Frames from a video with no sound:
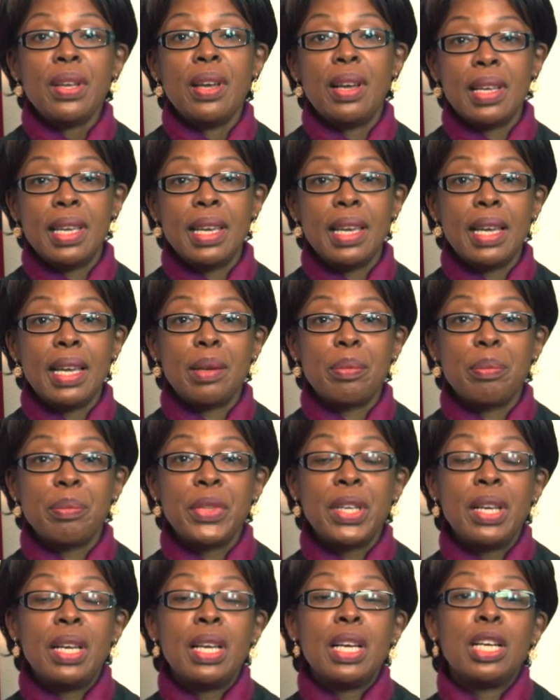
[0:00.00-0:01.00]
Again,
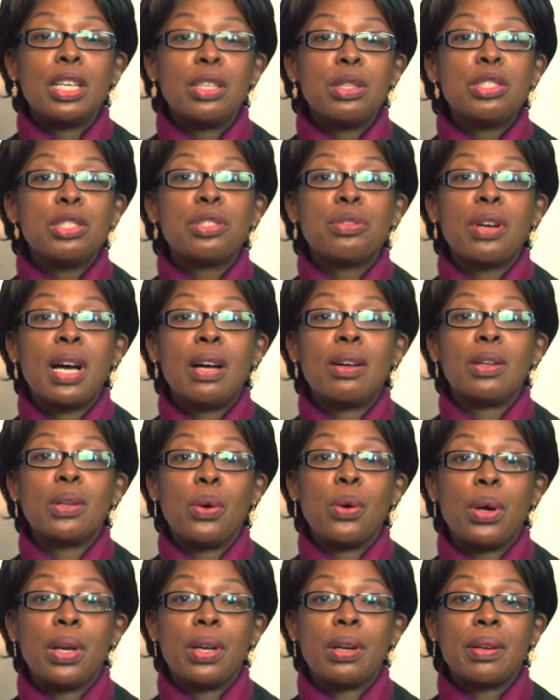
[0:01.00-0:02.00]
a good trial
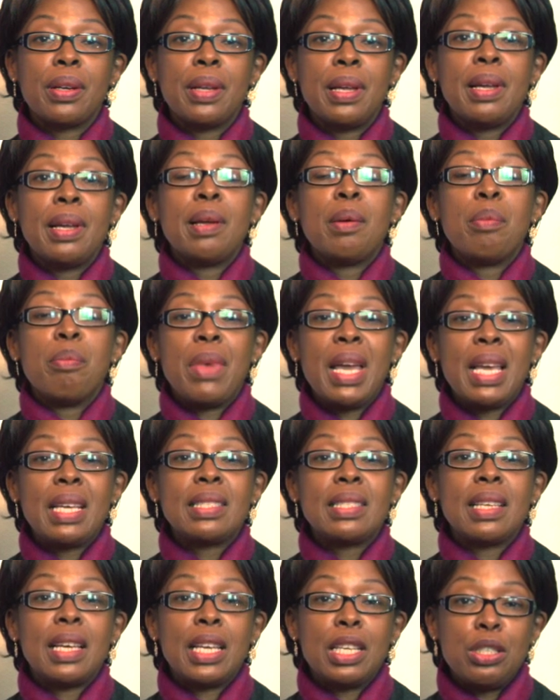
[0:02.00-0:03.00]
lawyer
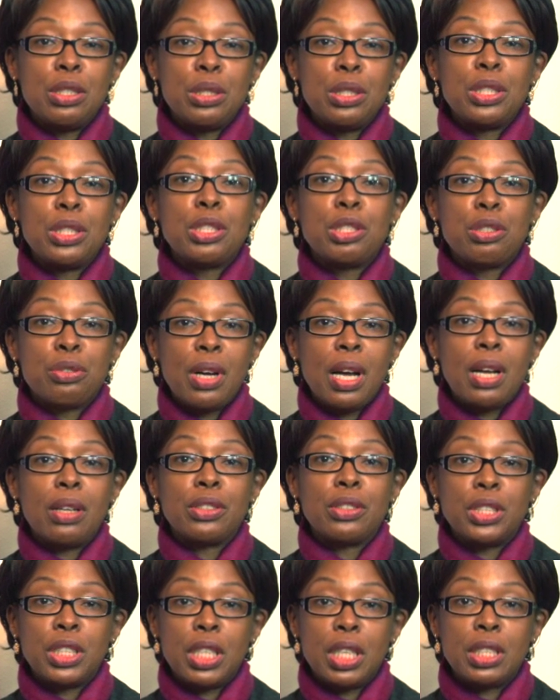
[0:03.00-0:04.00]
makes a good
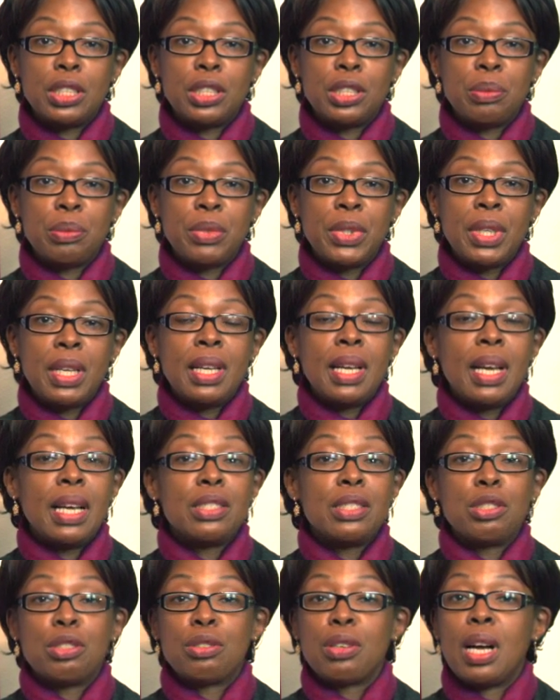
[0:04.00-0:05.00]
trial judge.
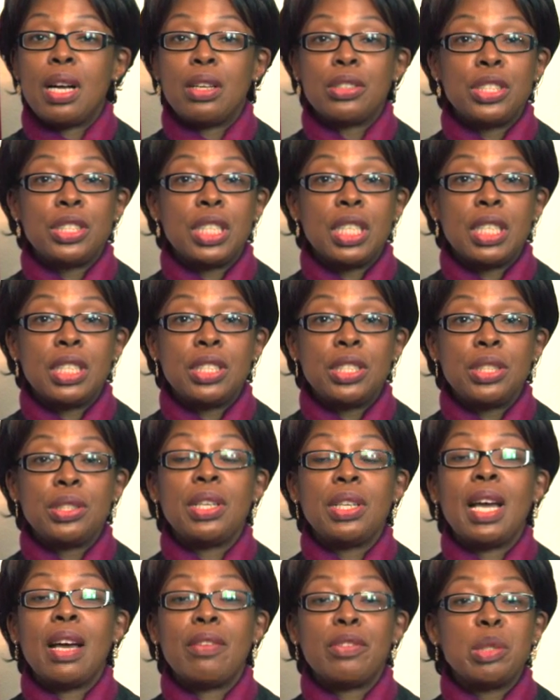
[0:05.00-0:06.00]
As a trial judge,
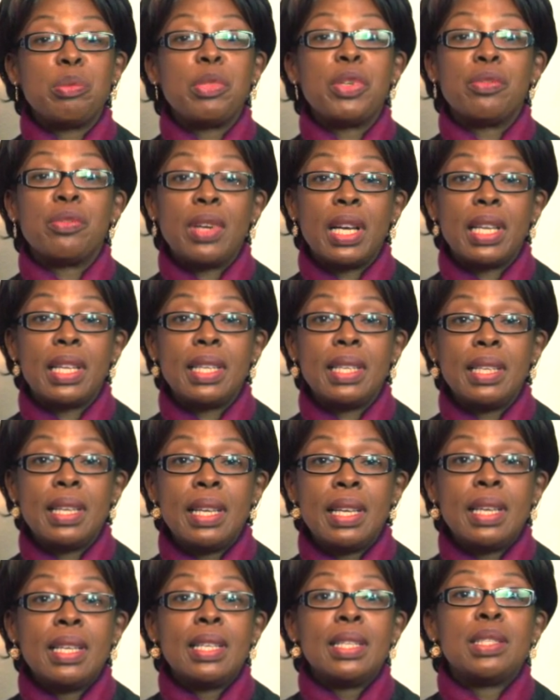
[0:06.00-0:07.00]
you have to be ready
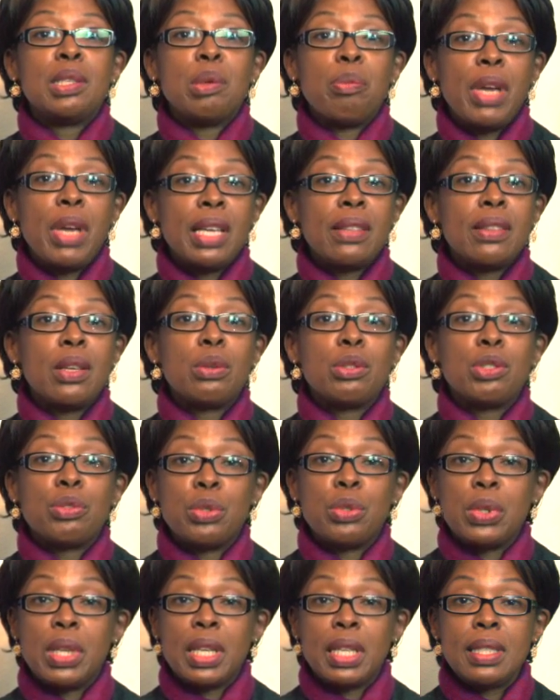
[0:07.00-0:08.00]
to make those
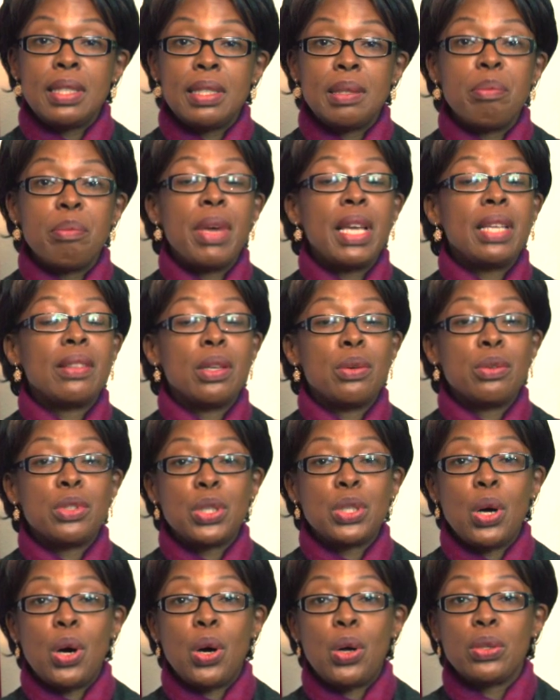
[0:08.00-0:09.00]
rulings, make
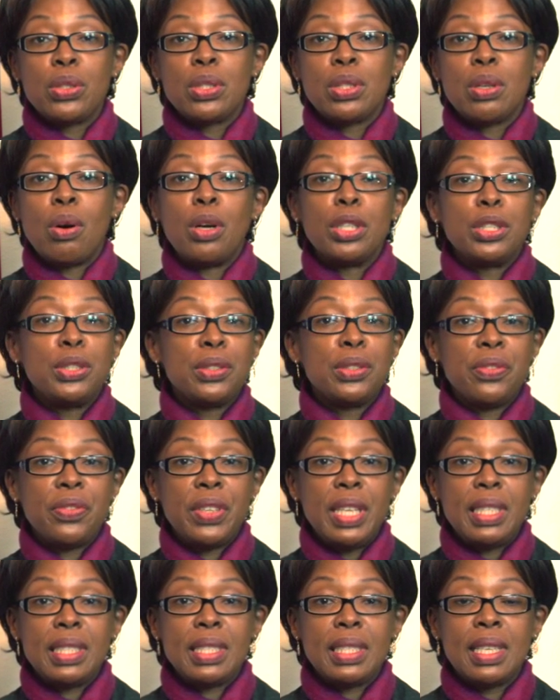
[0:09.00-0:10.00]
those calls on your
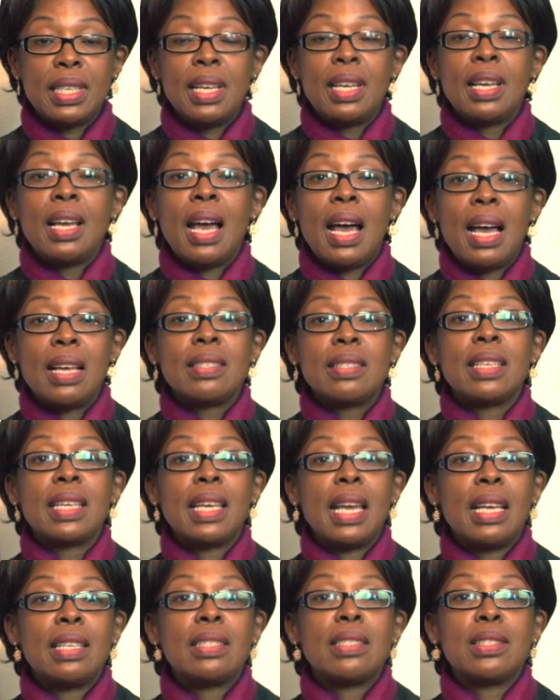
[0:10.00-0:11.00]
feet as the
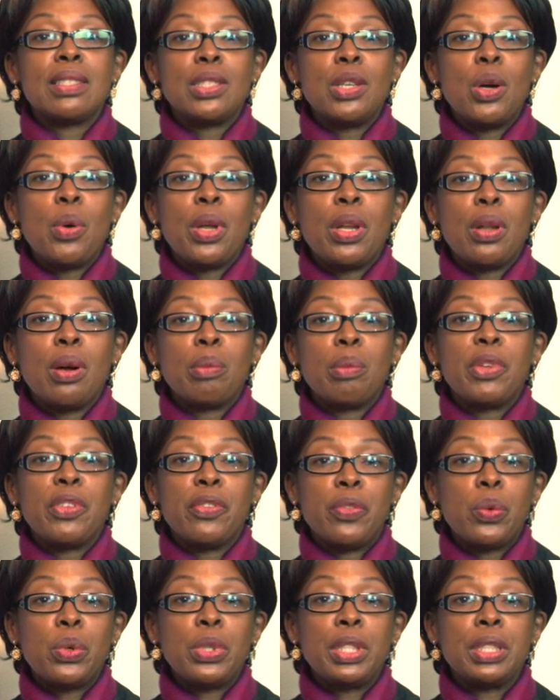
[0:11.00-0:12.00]
case is going on
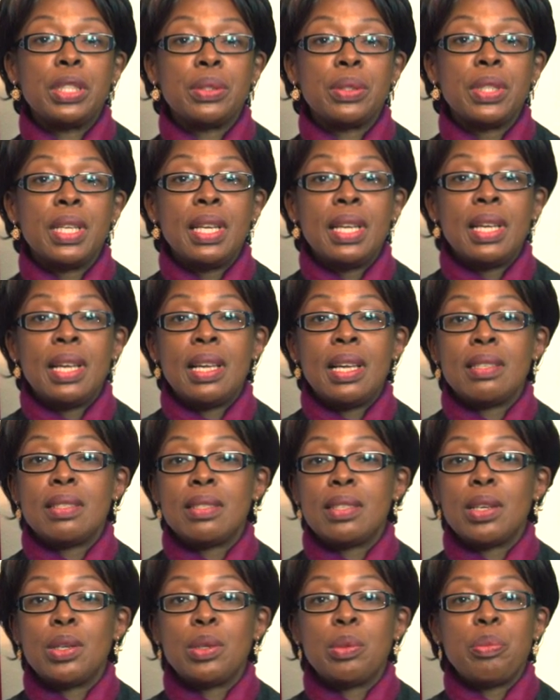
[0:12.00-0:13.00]
before you. And
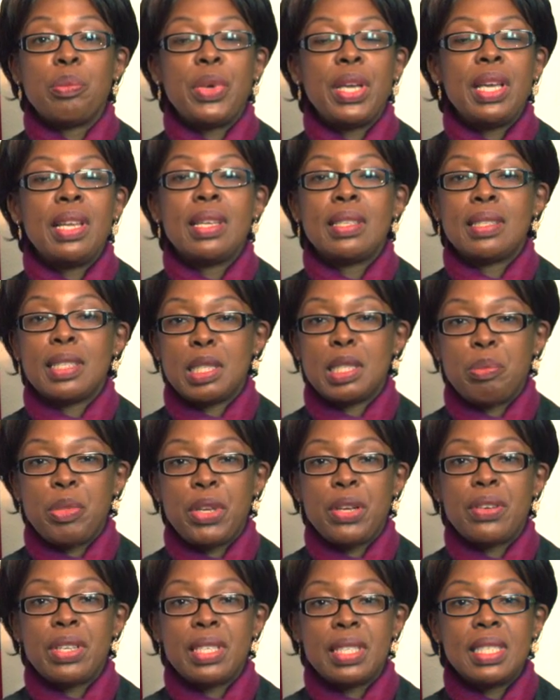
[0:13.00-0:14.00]
so being as
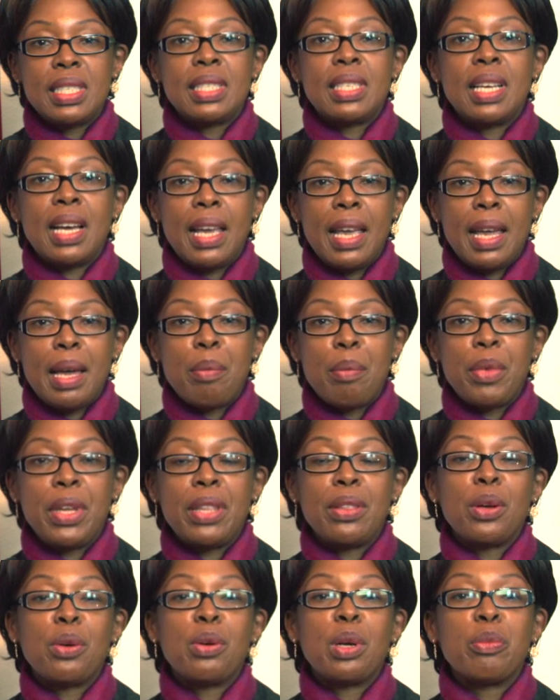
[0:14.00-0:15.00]
experienced as I am
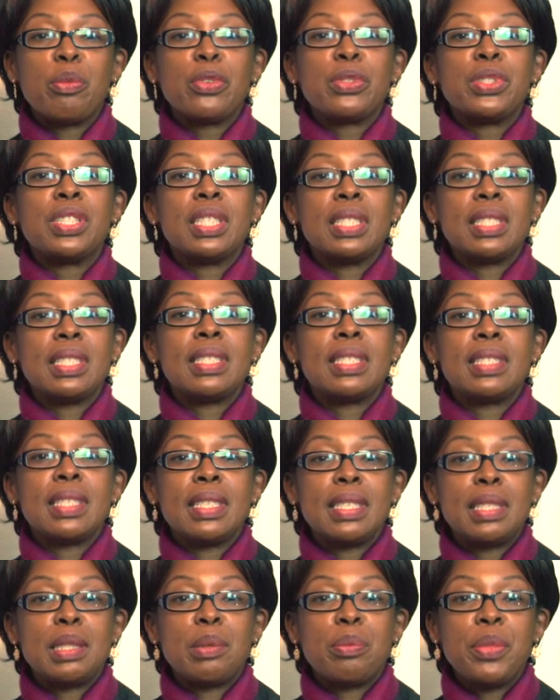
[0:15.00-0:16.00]
in the criminal justice
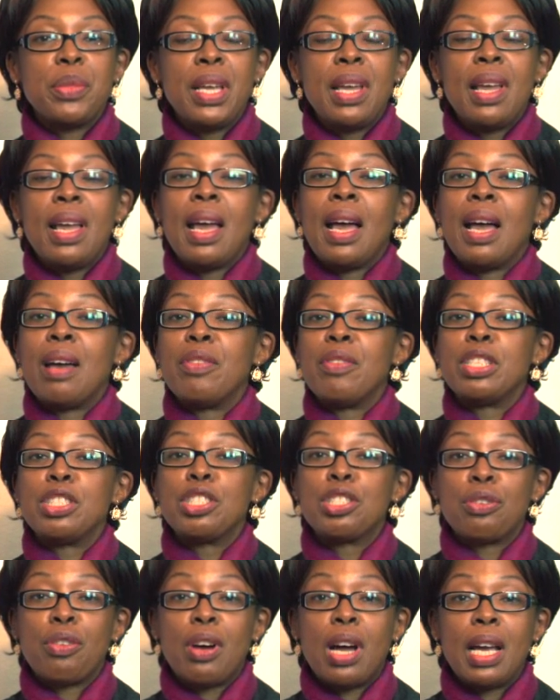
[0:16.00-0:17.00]
system, having
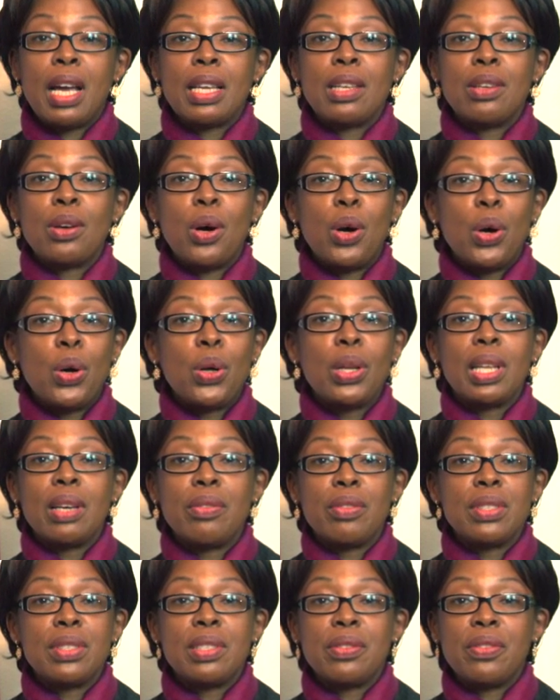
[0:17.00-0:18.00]
tried all
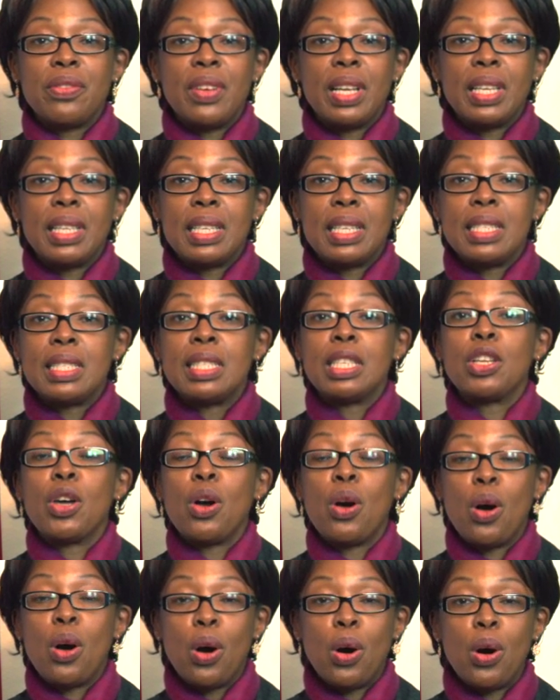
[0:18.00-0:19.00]
levels of felonies in
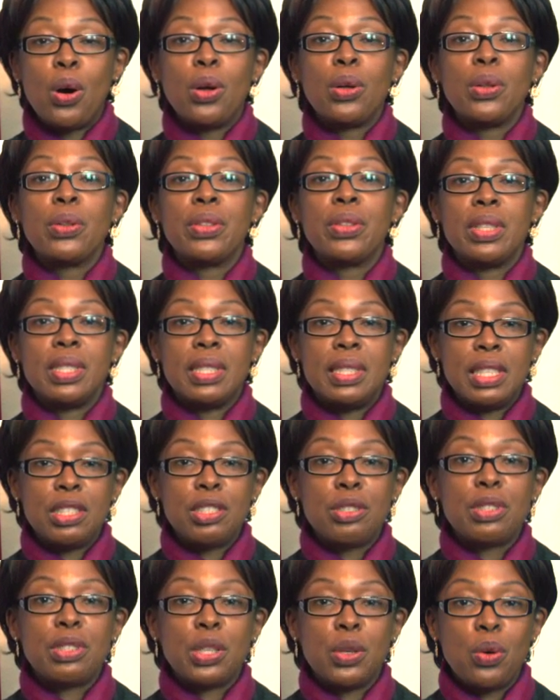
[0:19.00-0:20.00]
all the
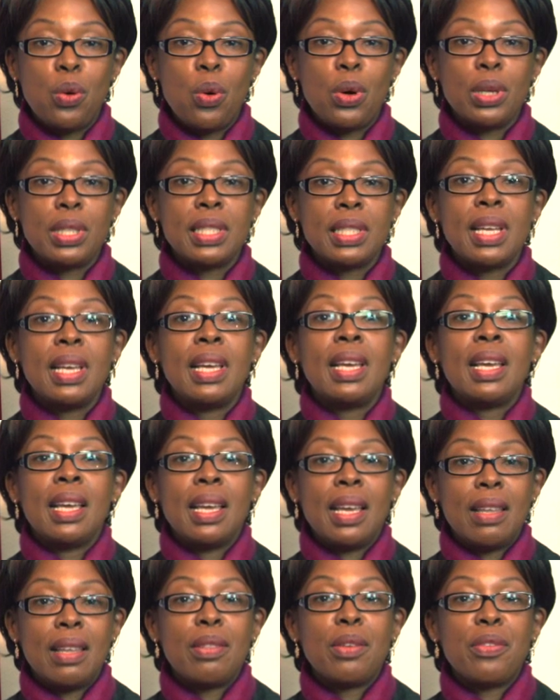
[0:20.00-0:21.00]
district courts
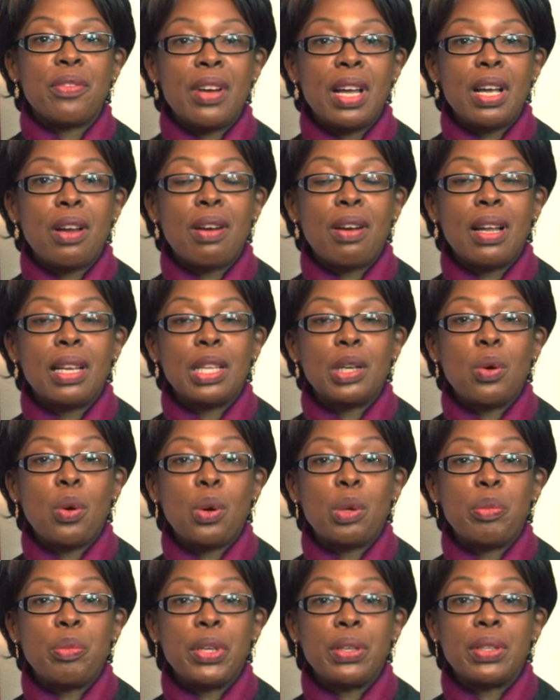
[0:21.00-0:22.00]
in the Frank Crowley
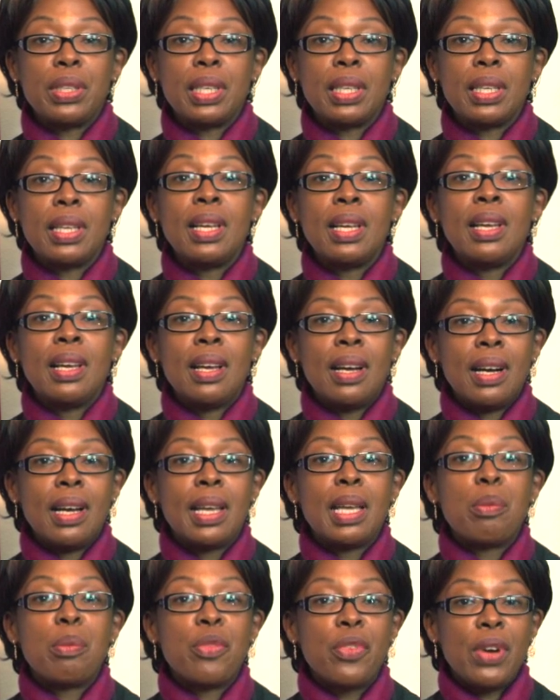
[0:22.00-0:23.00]
Court building,
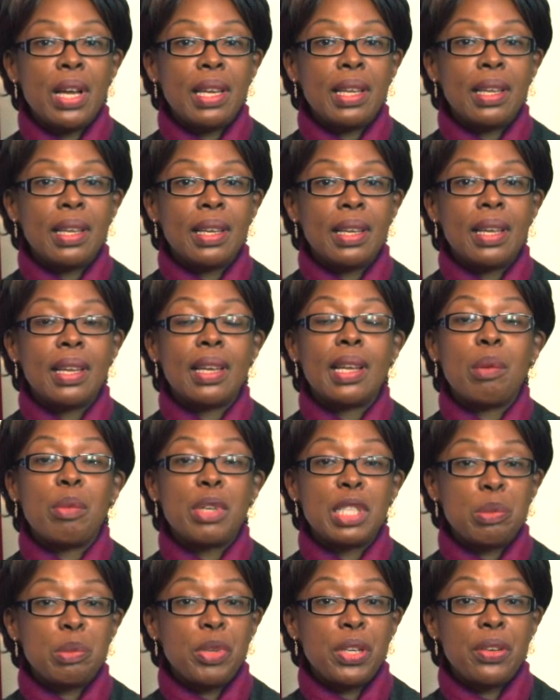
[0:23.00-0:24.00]
I am ready and I'm
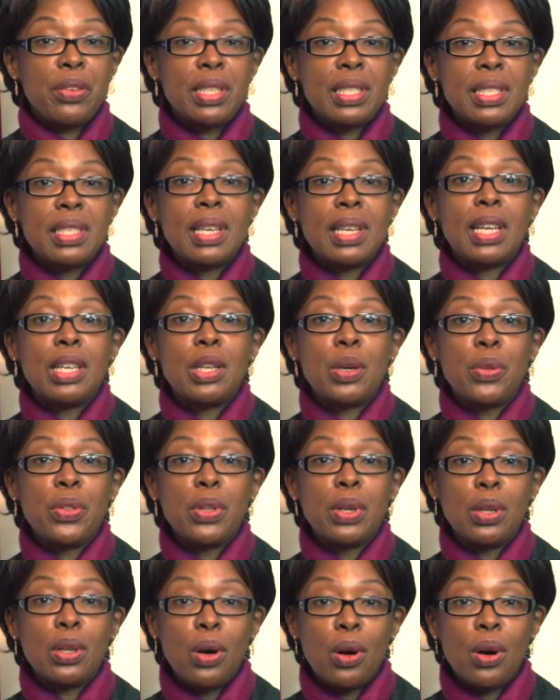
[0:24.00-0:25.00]
experienced. I know
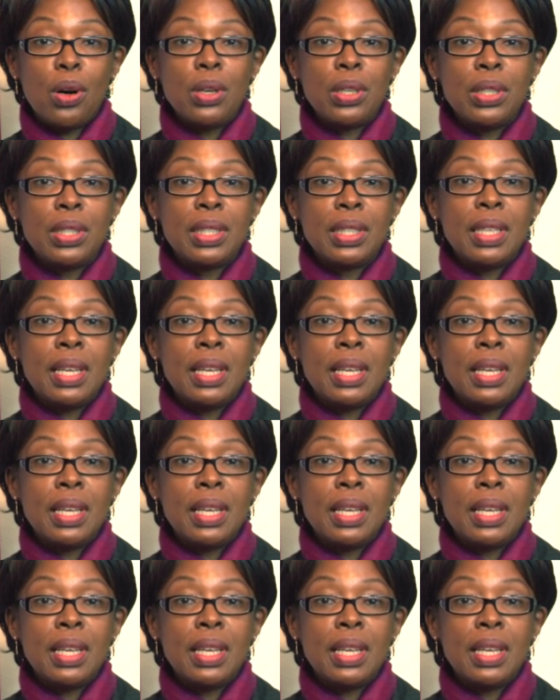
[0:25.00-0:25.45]
the law.